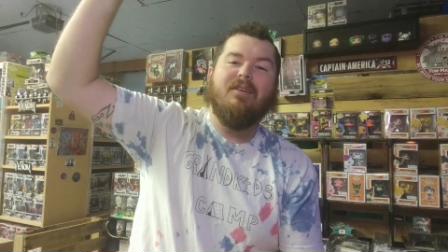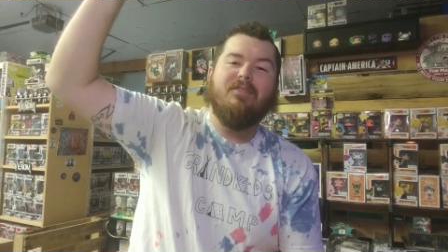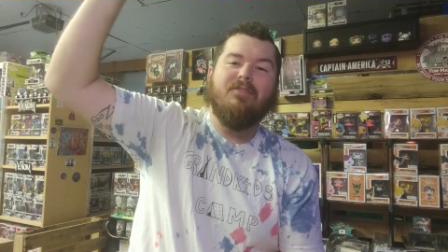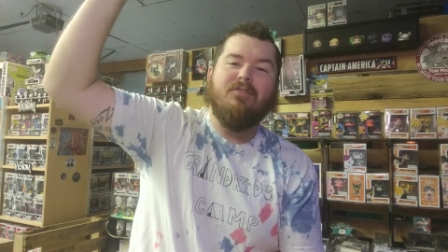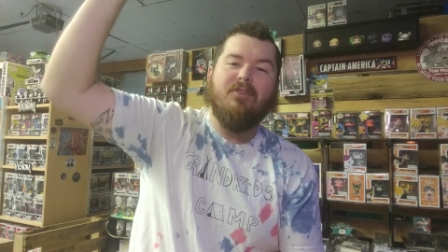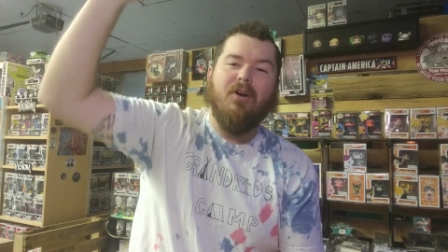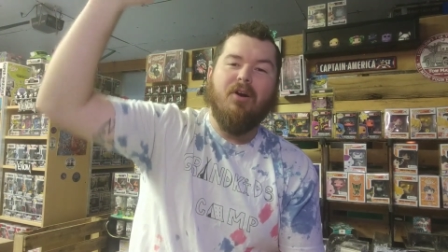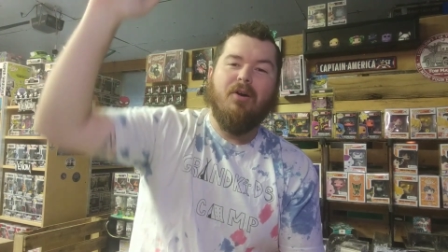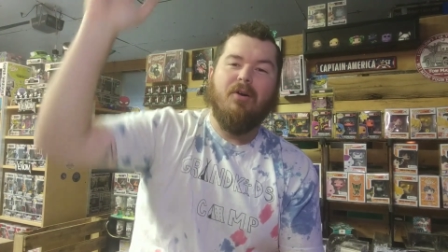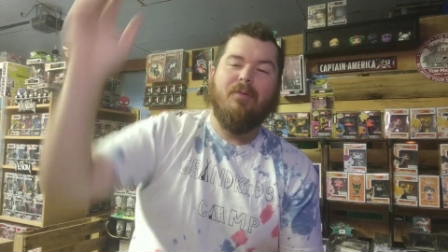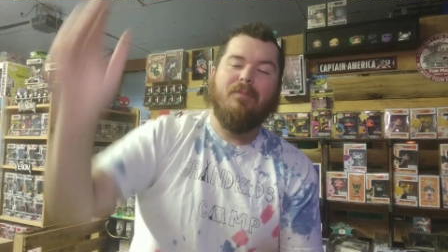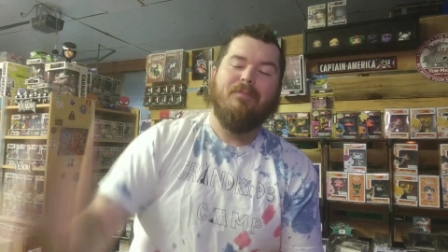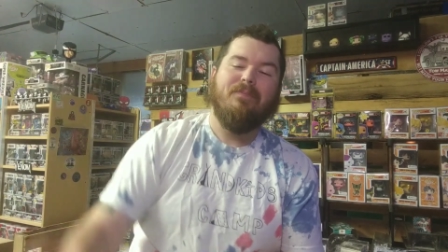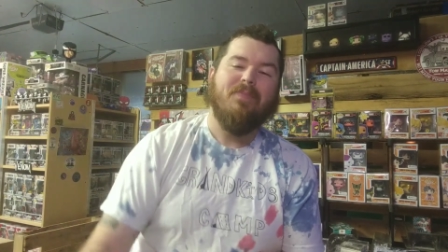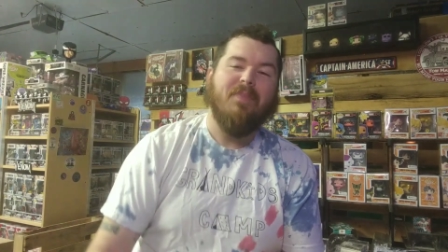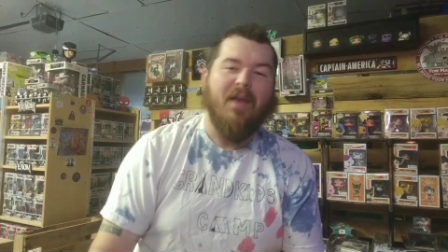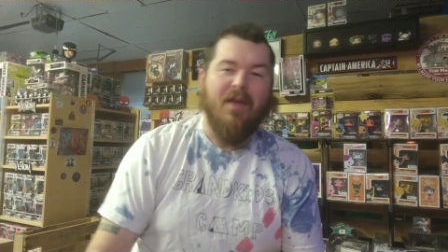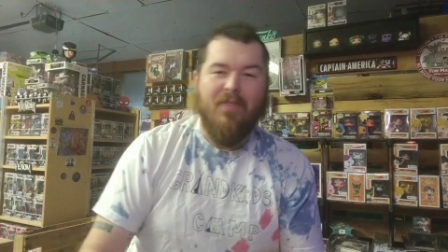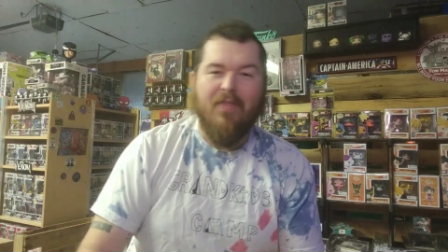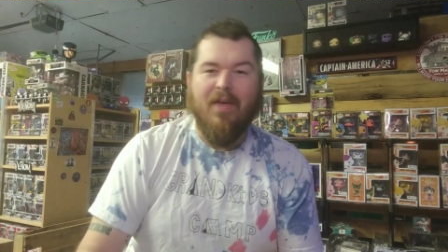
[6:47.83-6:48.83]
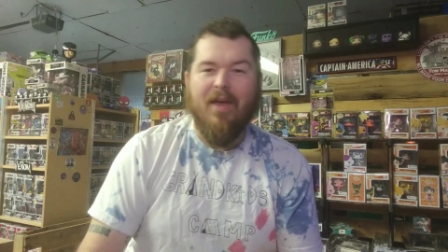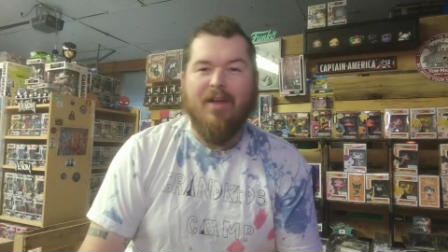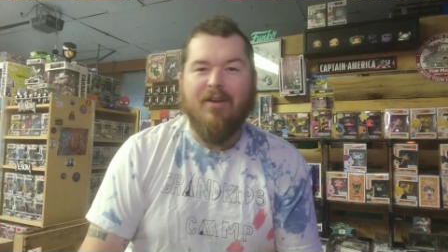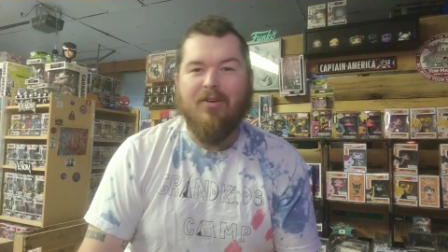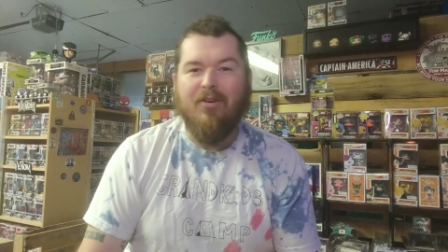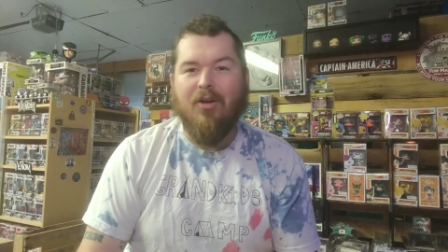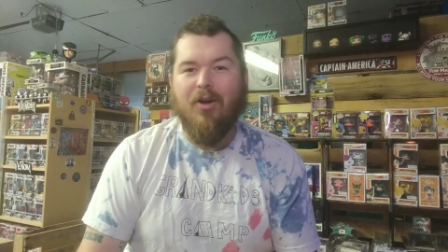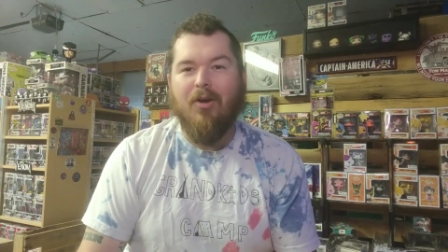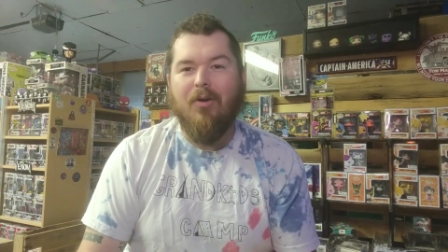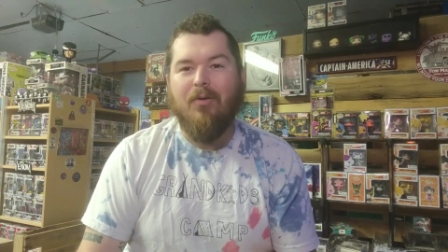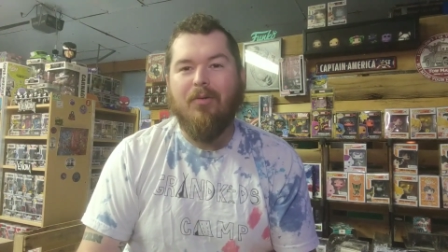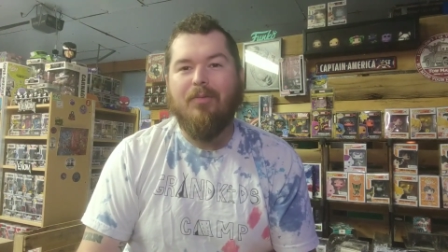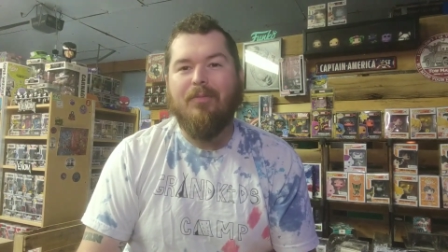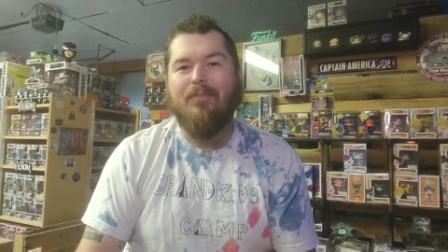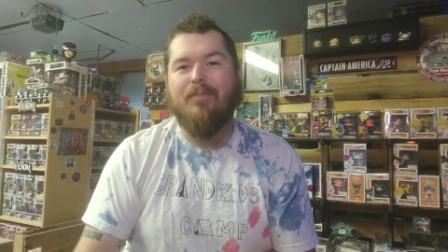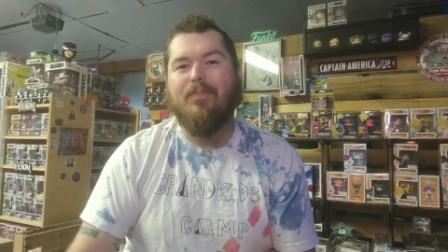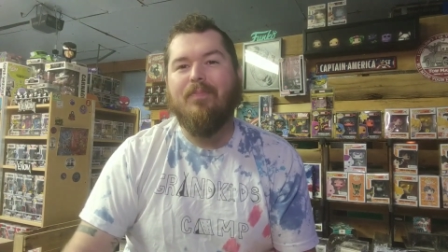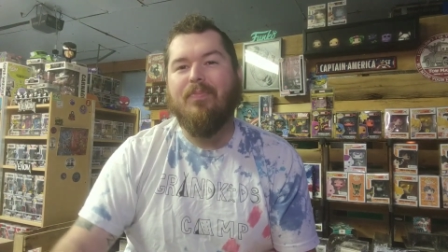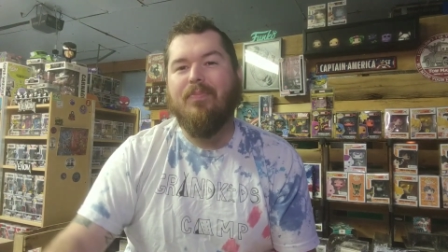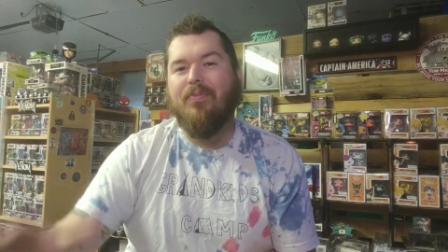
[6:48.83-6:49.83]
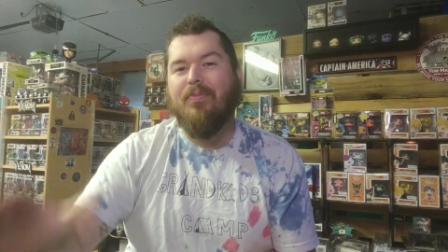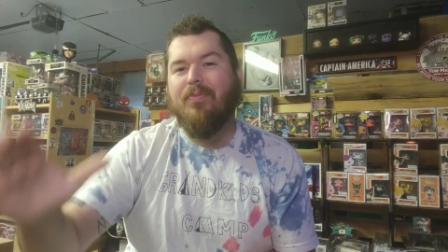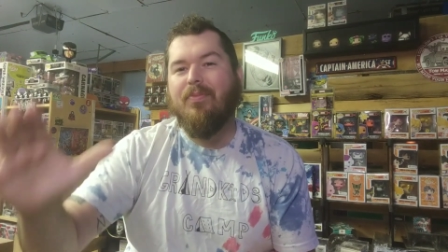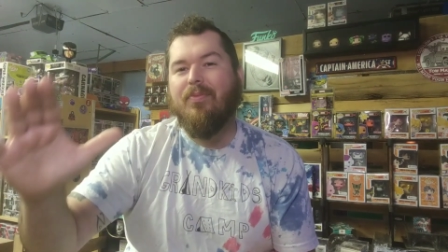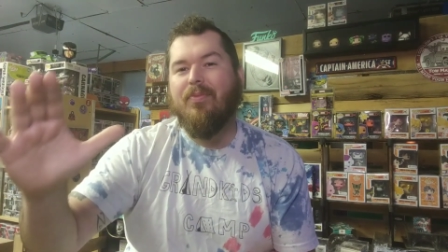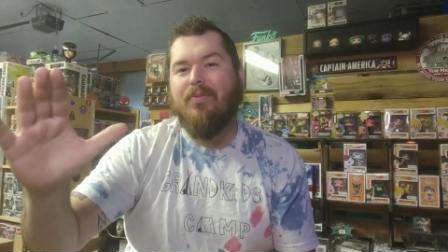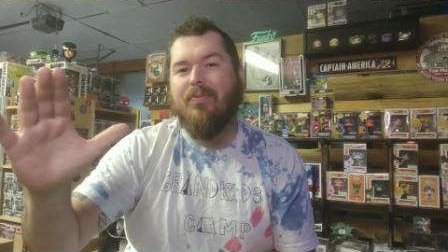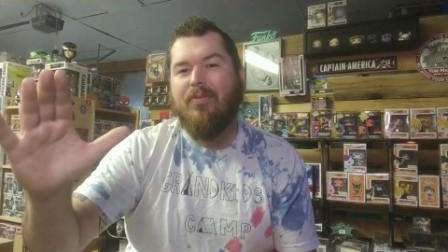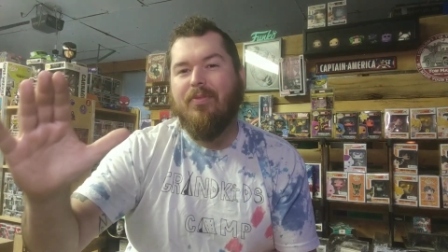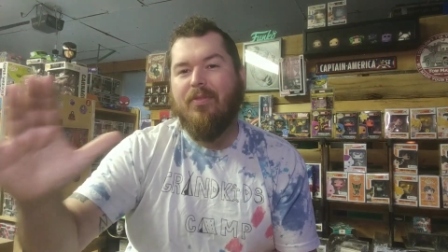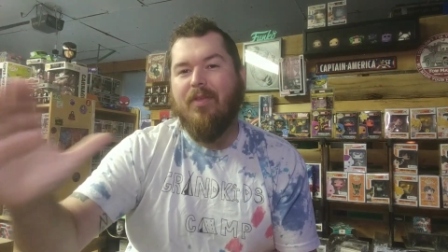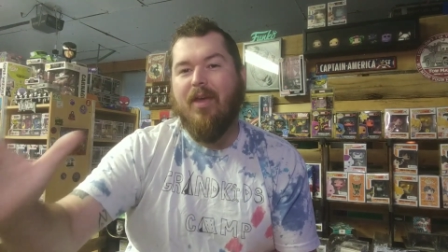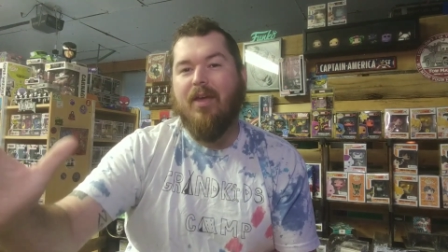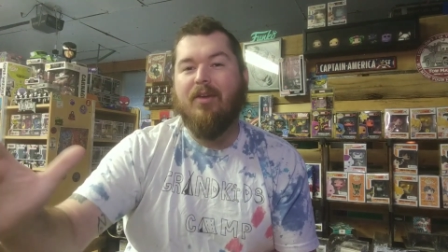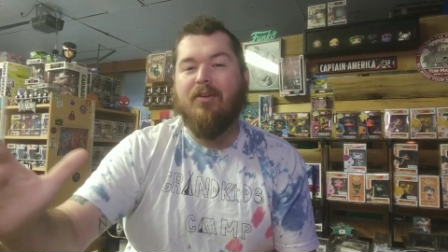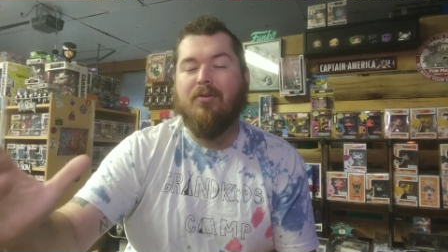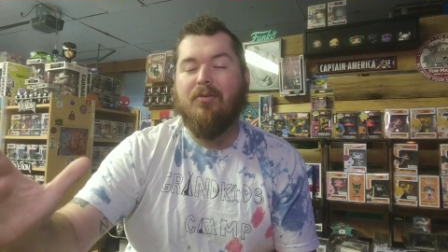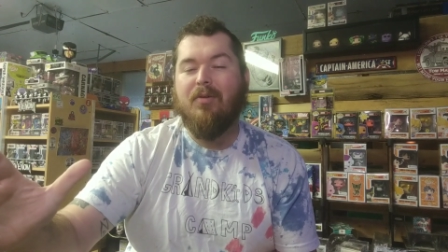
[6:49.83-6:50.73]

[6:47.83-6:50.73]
So, on that note, thank